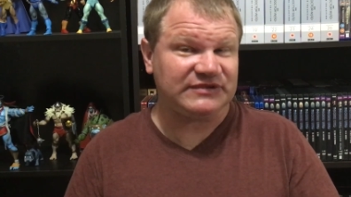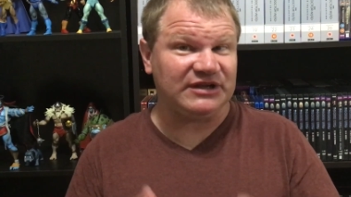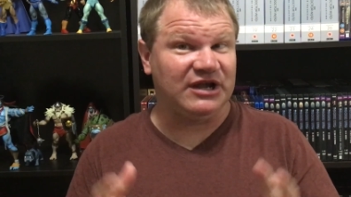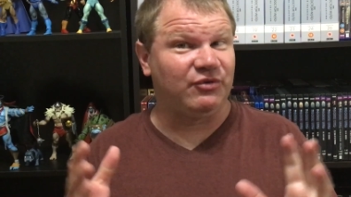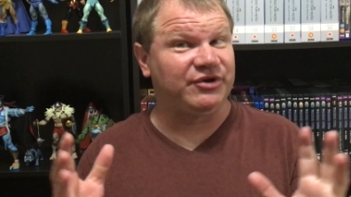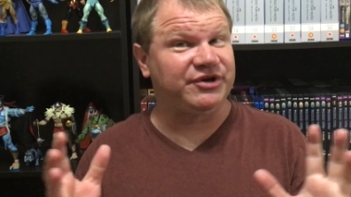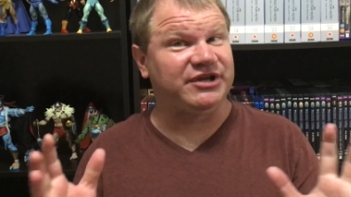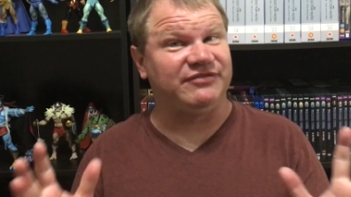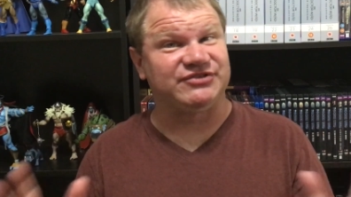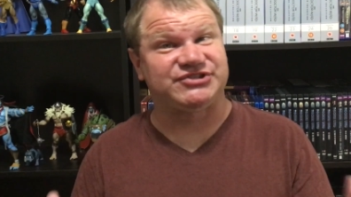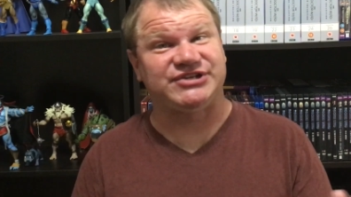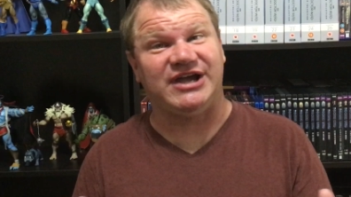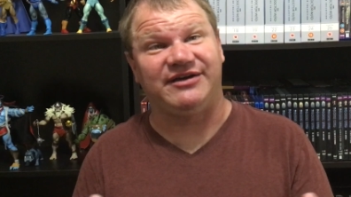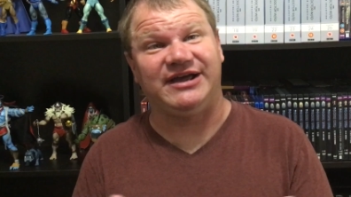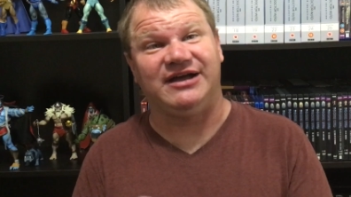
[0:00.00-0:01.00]
I want to give a
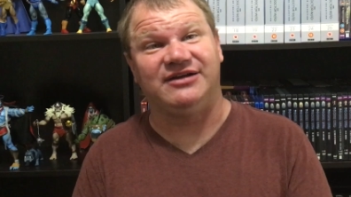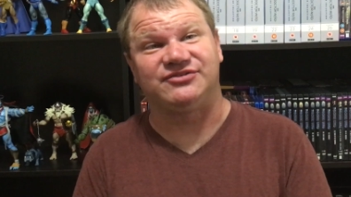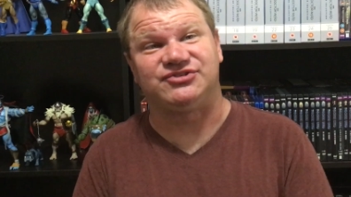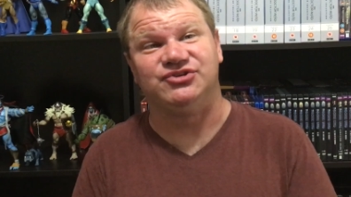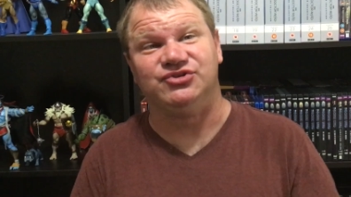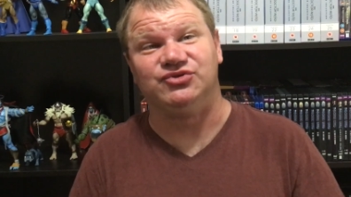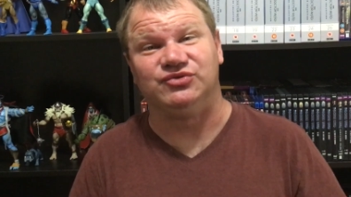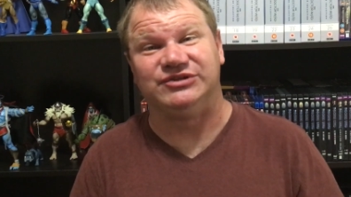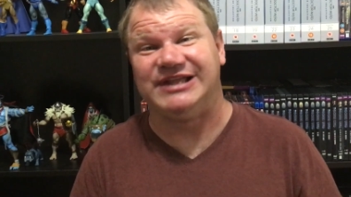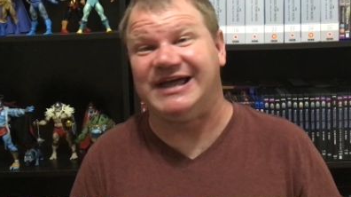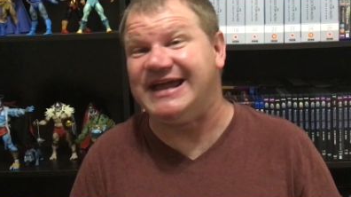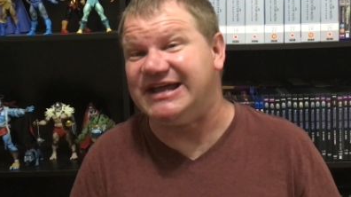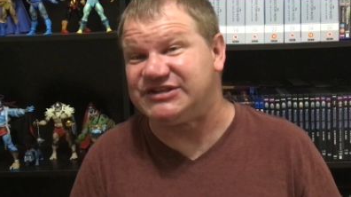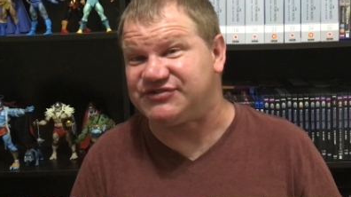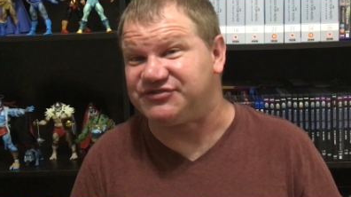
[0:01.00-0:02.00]
shout out to
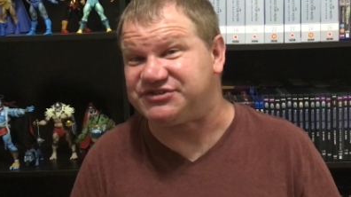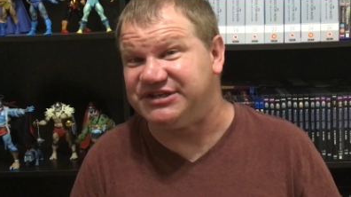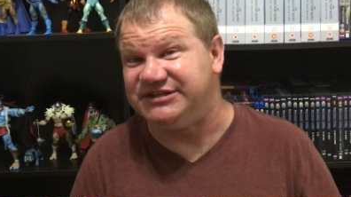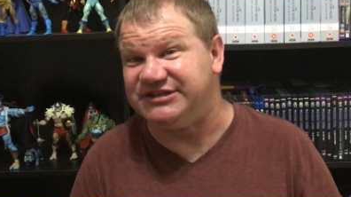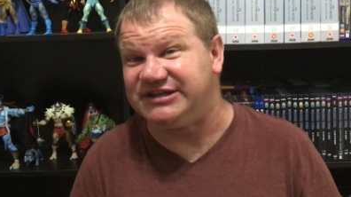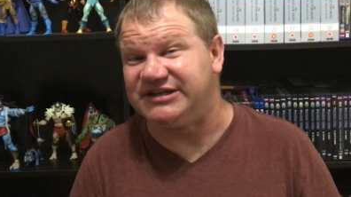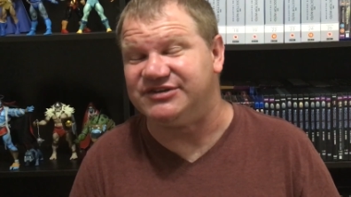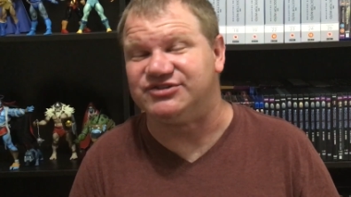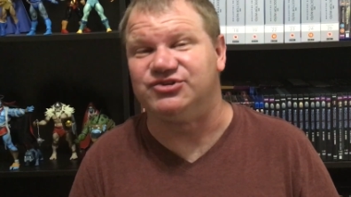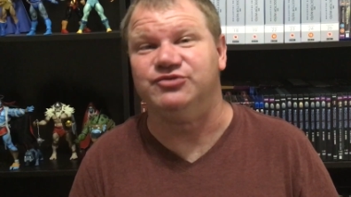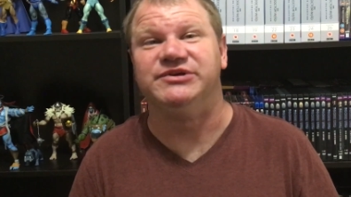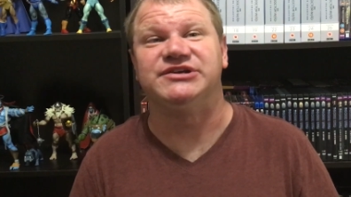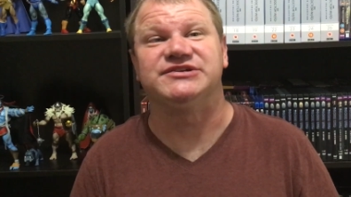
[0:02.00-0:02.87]
Lance for sending it to me,